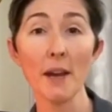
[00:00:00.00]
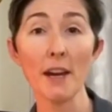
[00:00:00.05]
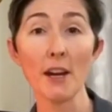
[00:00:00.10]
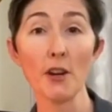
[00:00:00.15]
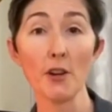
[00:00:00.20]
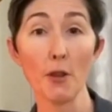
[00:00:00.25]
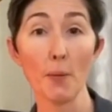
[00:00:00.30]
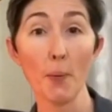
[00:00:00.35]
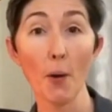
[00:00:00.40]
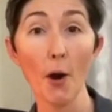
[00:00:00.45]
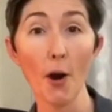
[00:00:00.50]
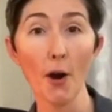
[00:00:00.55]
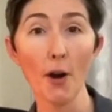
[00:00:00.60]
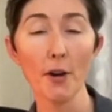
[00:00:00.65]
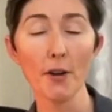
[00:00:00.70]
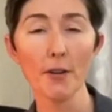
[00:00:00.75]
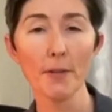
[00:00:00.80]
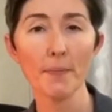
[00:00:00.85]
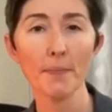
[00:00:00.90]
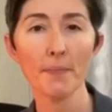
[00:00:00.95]
we hear in the
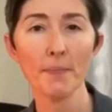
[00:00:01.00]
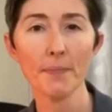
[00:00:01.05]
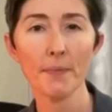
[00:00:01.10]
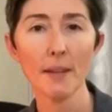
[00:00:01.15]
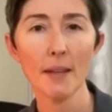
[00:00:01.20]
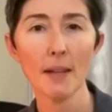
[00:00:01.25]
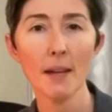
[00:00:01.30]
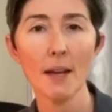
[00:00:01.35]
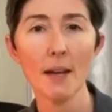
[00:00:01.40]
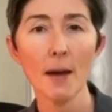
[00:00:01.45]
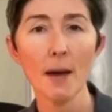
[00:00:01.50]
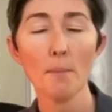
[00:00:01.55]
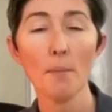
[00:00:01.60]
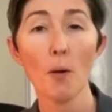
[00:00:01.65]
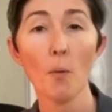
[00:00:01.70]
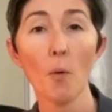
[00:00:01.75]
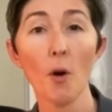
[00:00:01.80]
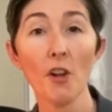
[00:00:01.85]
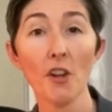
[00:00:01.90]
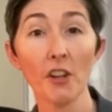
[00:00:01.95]
part.
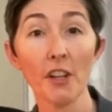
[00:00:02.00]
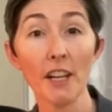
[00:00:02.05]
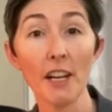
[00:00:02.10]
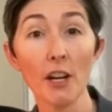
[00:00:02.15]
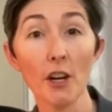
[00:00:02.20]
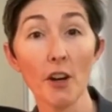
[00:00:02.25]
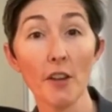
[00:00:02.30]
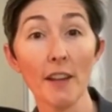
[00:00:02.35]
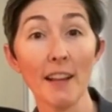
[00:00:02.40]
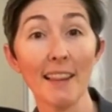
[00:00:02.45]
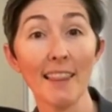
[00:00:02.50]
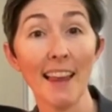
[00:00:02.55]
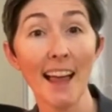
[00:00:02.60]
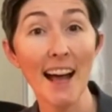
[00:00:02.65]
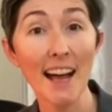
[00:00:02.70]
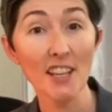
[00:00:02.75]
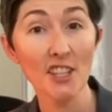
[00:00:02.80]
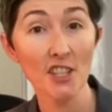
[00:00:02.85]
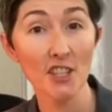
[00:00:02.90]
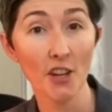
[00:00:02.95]
But what you'll hear on the
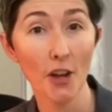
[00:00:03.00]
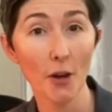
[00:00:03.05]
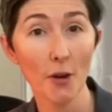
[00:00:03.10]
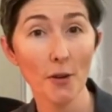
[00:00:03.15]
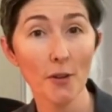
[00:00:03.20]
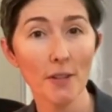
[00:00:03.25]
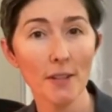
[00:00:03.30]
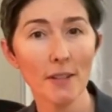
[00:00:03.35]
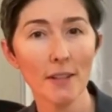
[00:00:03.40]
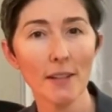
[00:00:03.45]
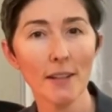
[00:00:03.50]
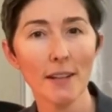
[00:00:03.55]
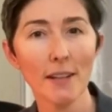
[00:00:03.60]
last note